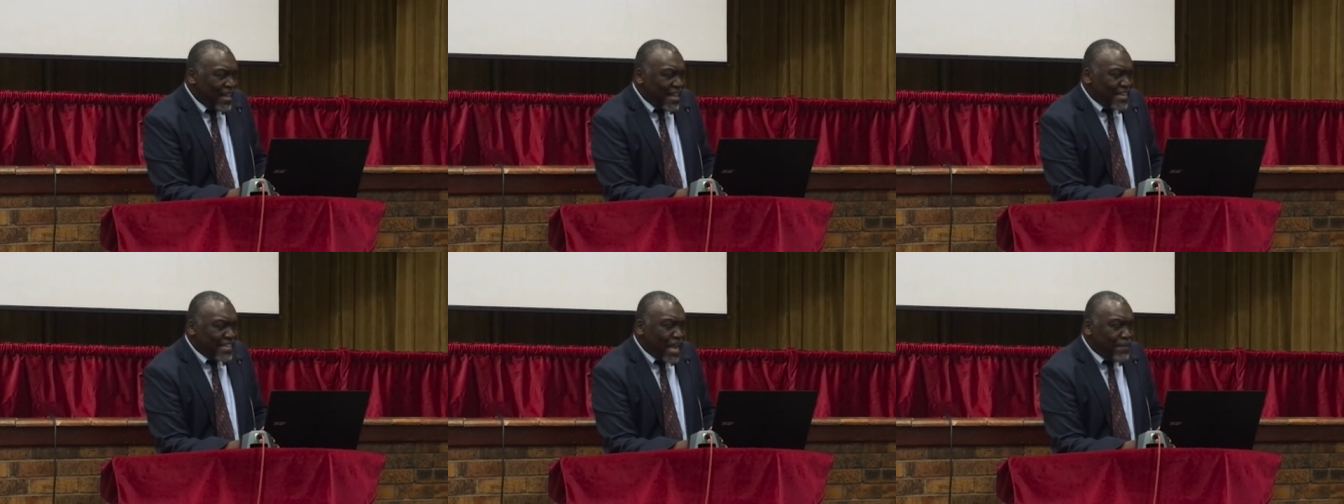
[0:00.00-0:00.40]

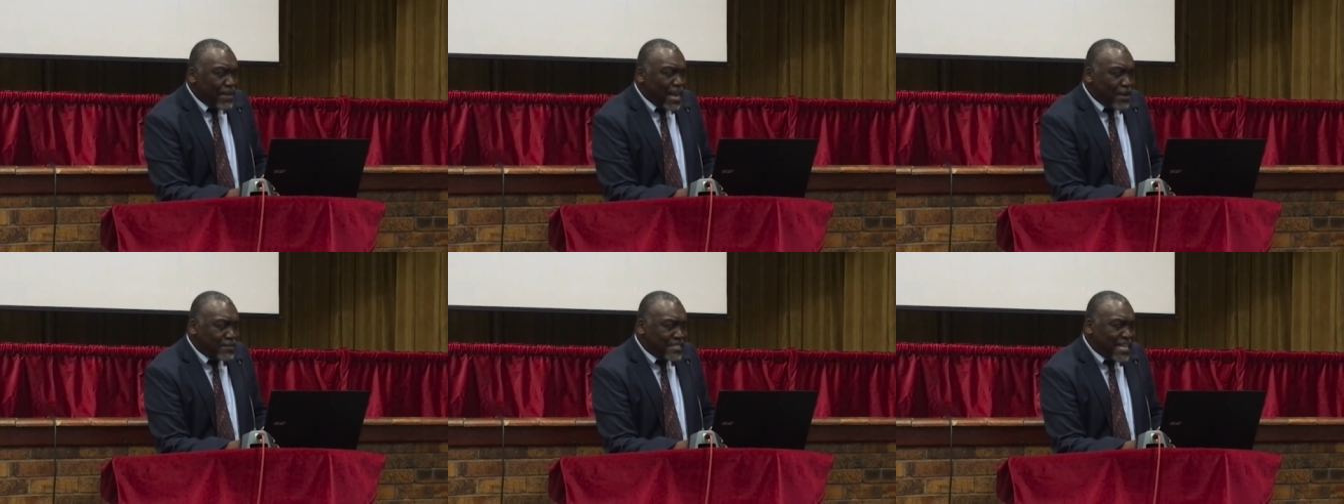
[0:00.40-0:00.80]
And
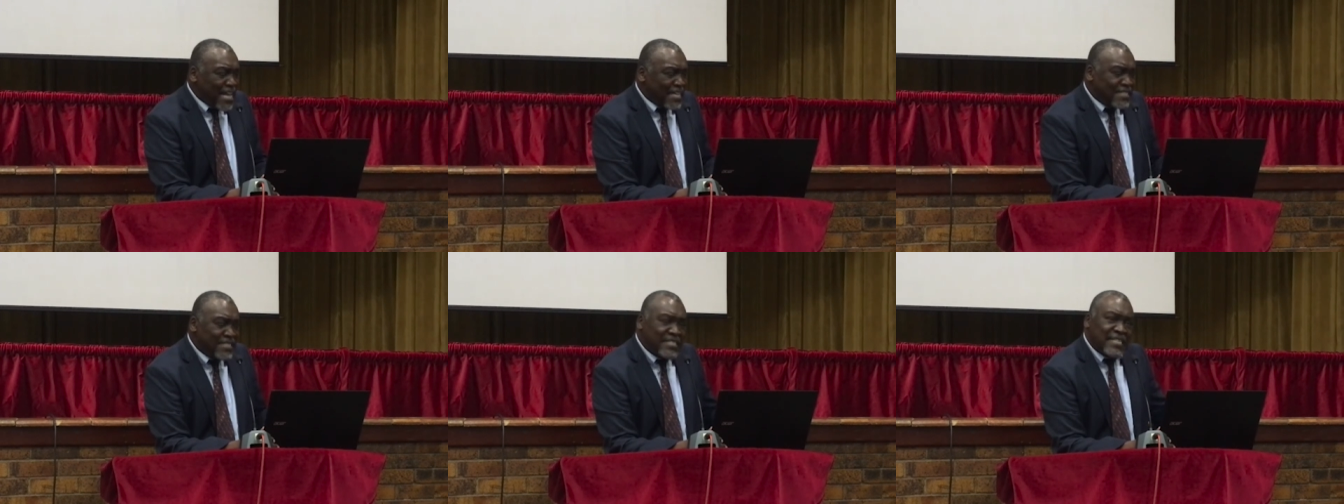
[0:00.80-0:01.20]
coming
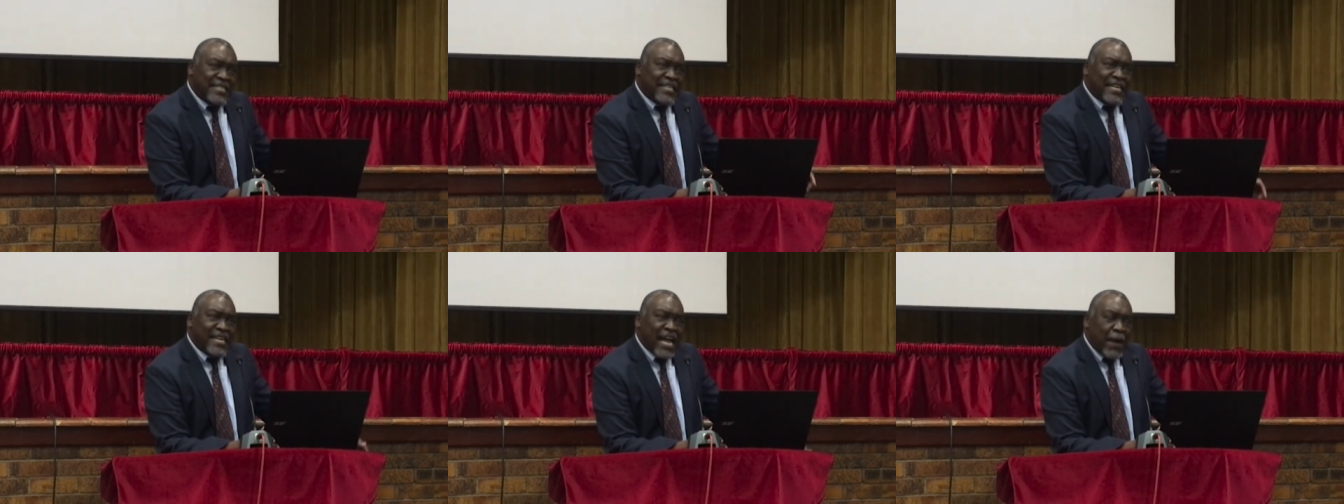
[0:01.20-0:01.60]
outside
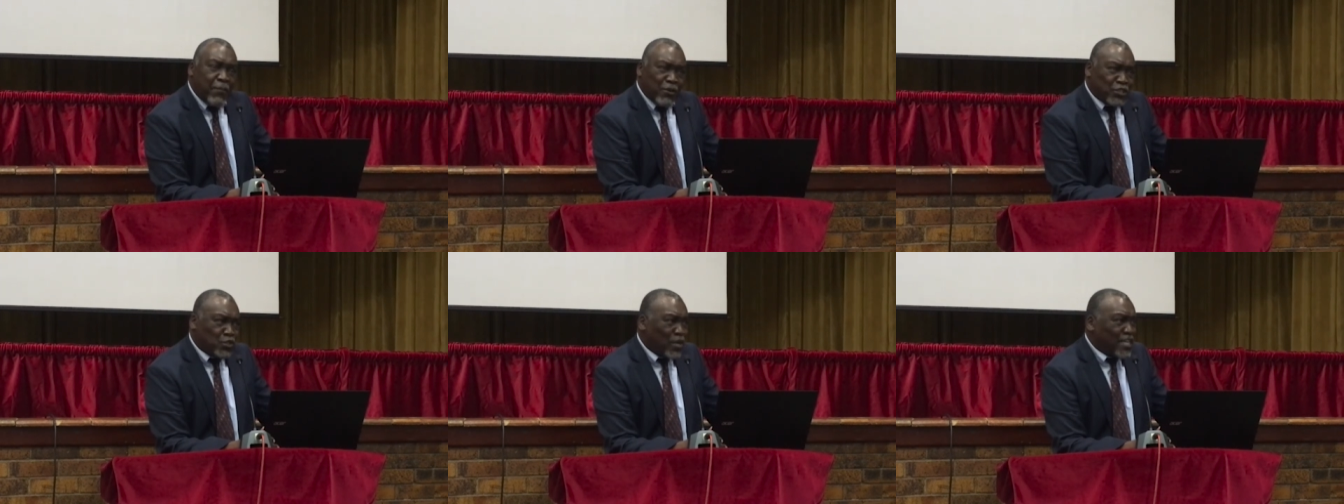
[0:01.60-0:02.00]
the
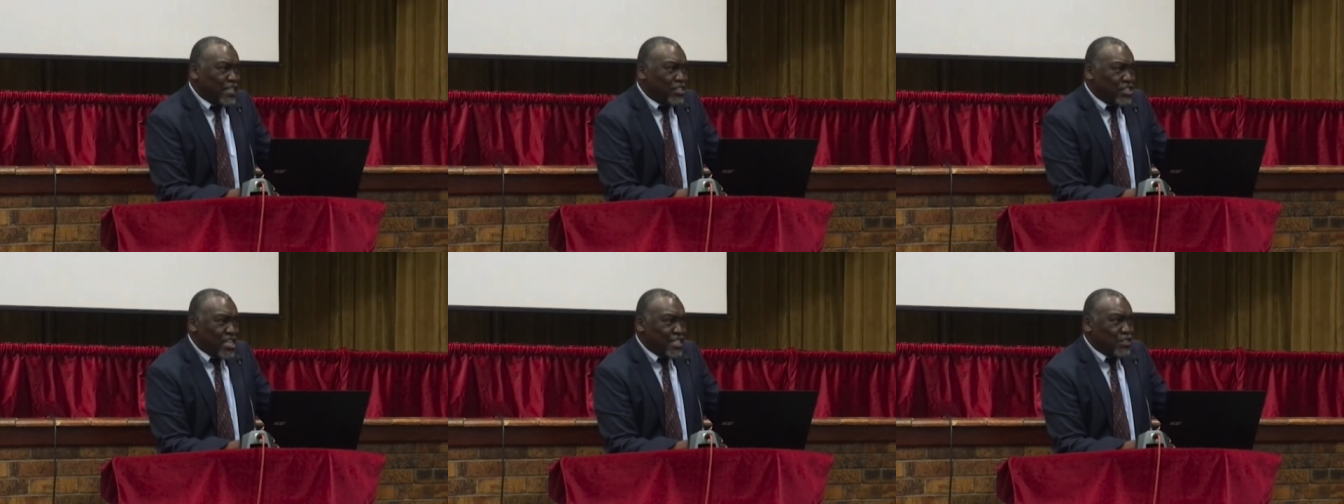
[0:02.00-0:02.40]

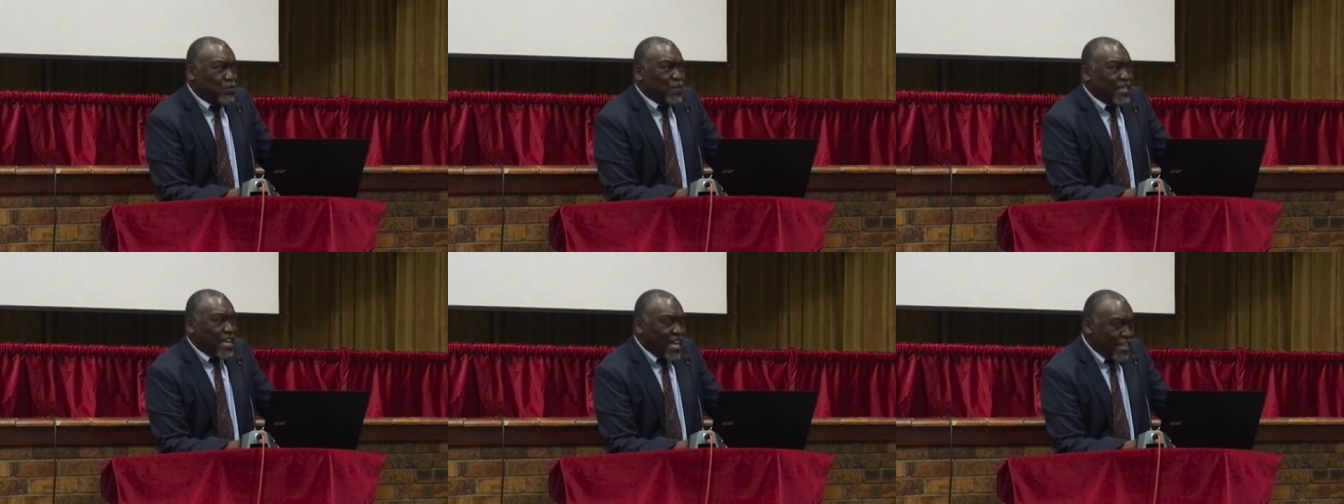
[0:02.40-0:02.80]
apostolic church to
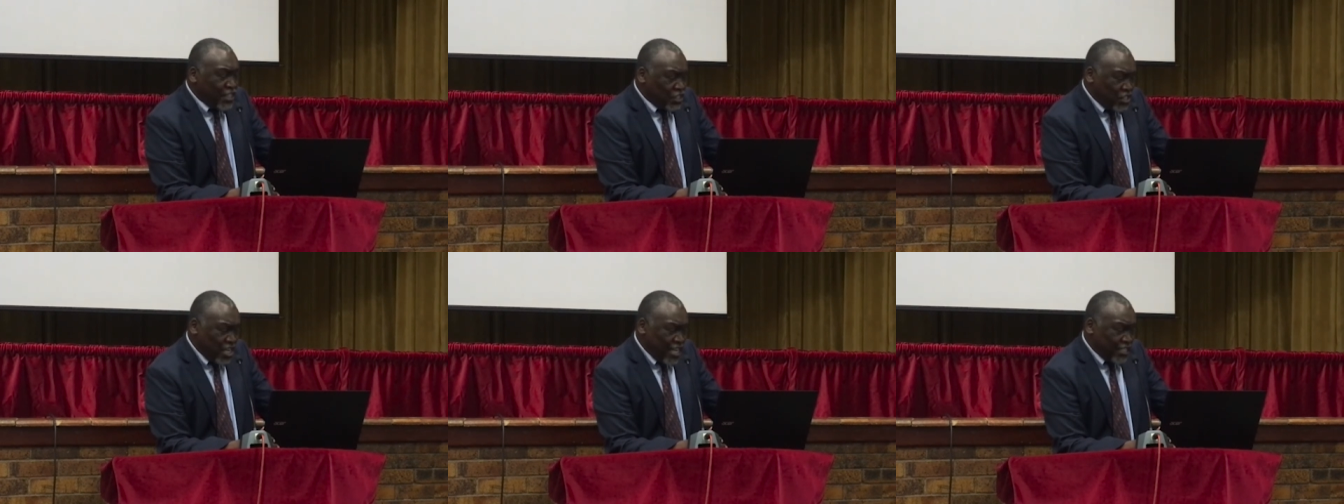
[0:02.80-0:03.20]
the
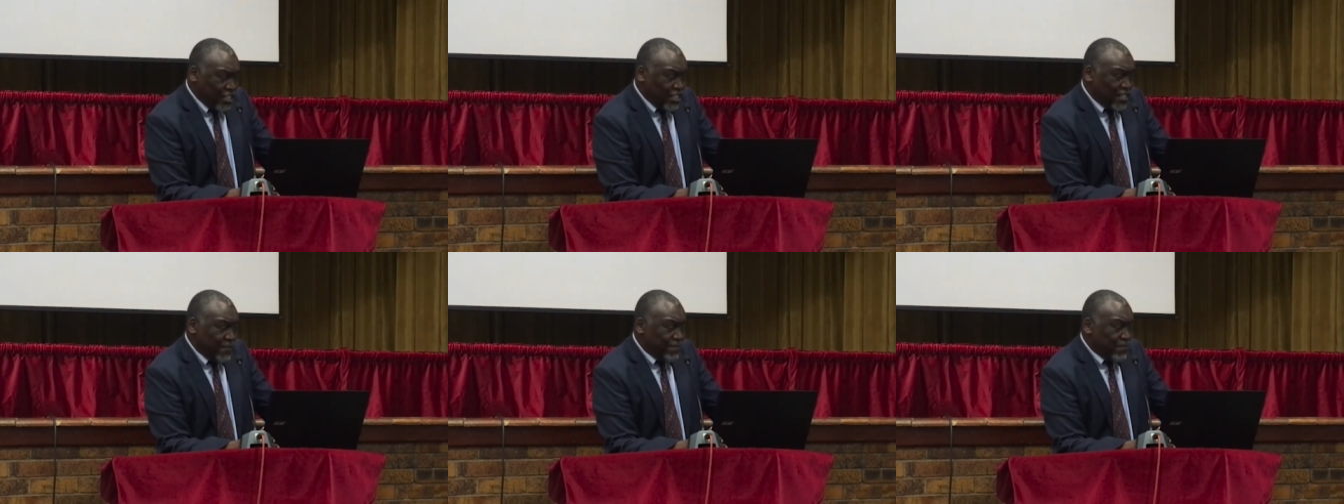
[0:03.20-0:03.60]
early church,